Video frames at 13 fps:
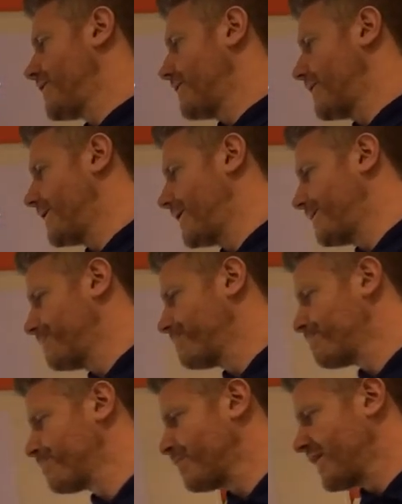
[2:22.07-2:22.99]
Okay?
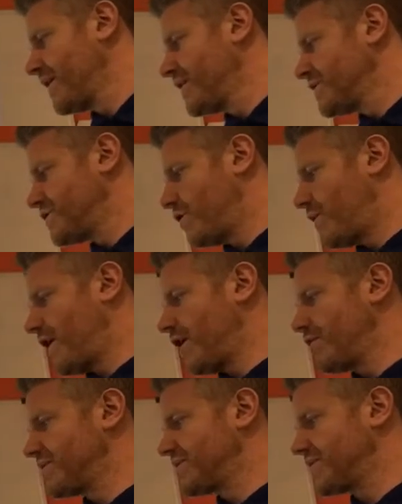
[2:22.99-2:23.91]
So I
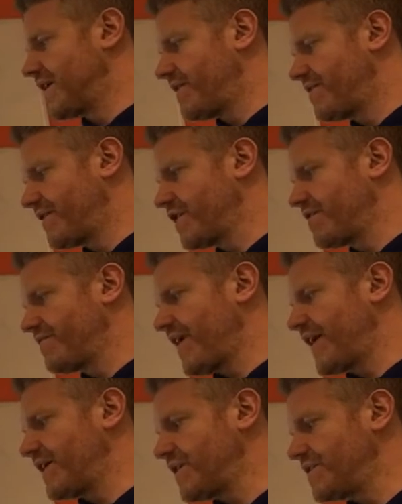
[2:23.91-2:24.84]
always say, think of
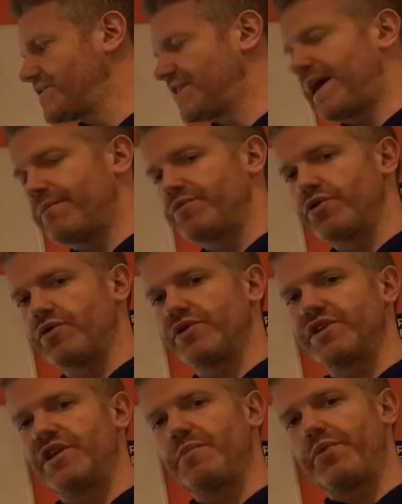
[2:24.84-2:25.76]
aliens
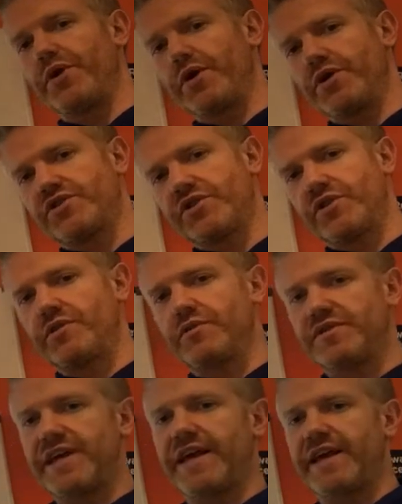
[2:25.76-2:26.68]
abducting a person,
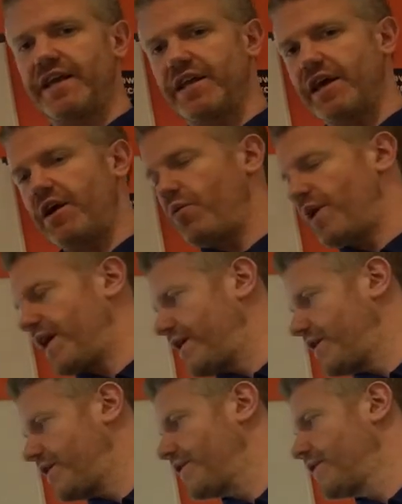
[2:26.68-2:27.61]
taking it away,
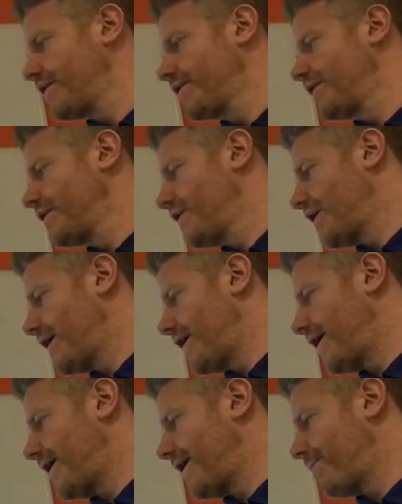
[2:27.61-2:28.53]

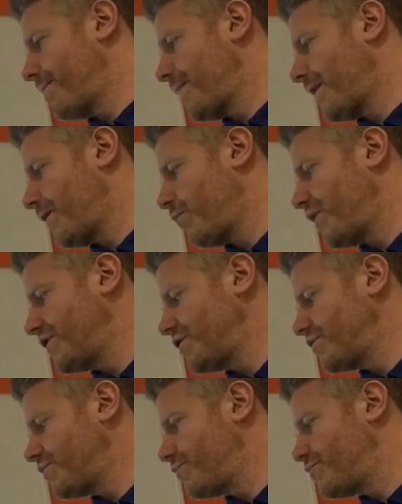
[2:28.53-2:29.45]
and when
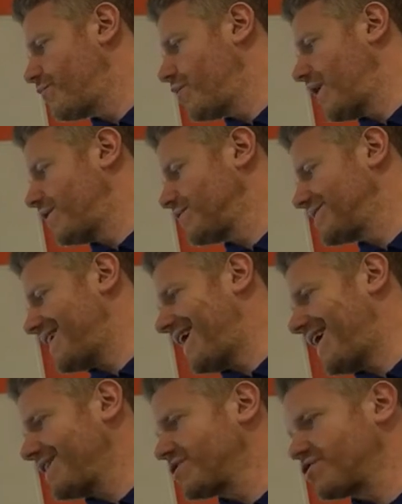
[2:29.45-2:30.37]
you want to
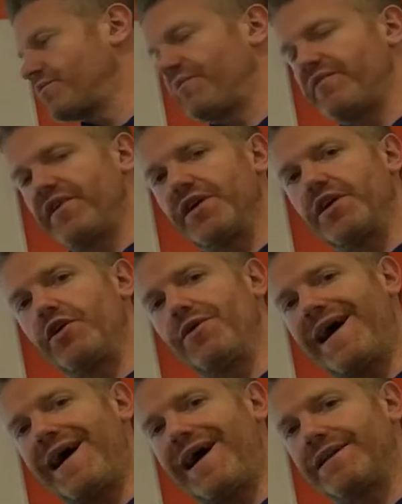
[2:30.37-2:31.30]
add something, you
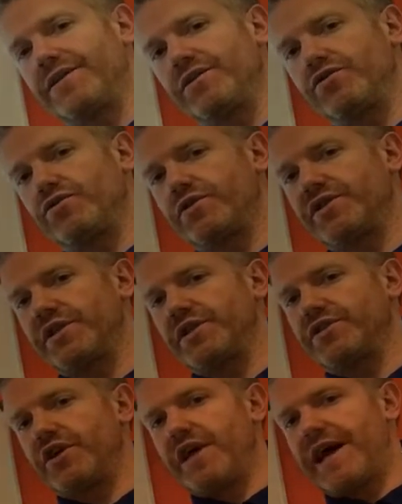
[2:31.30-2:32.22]
adduct it,
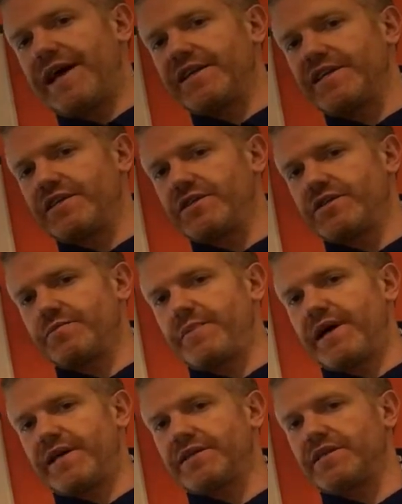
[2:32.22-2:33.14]
so you add it
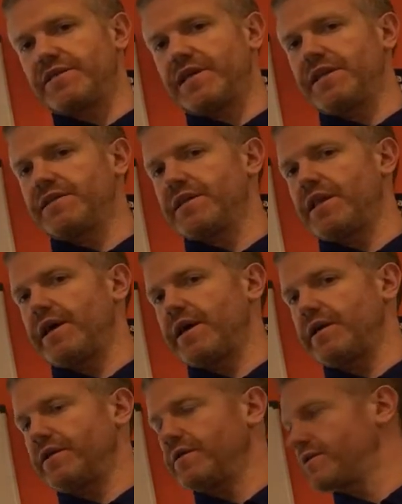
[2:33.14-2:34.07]
back to the centre
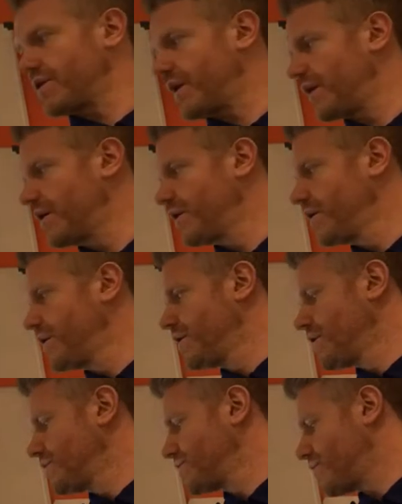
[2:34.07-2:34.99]
line, okay?
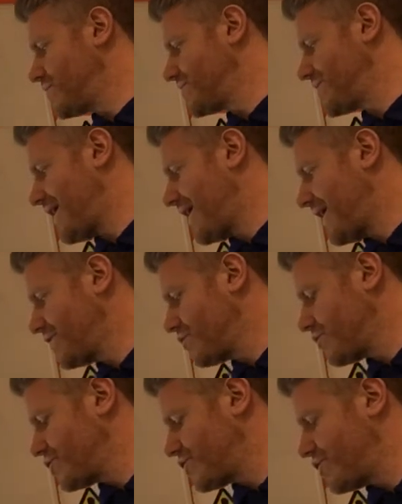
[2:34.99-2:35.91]
So there's
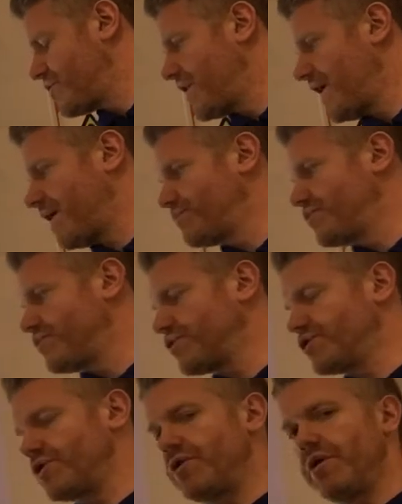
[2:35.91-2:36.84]
adduction,
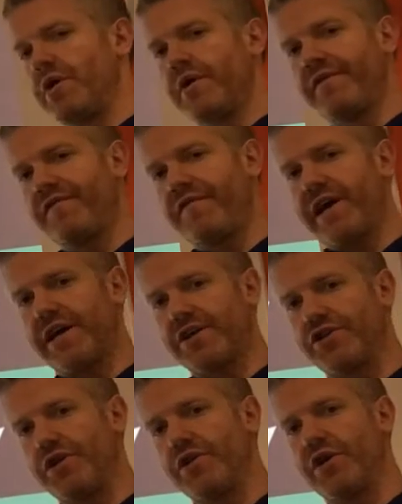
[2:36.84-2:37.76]
abduction,
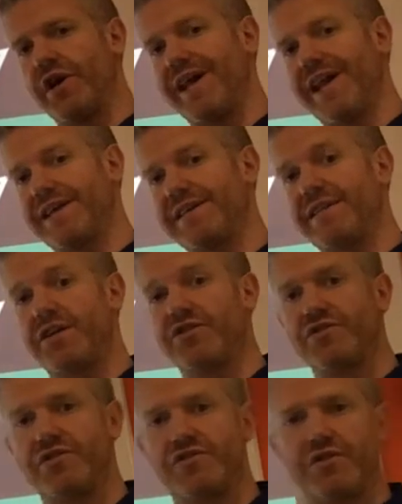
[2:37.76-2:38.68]
flexion, and
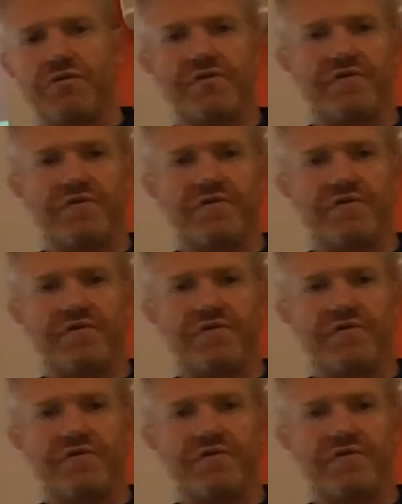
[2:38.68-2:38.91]
extension so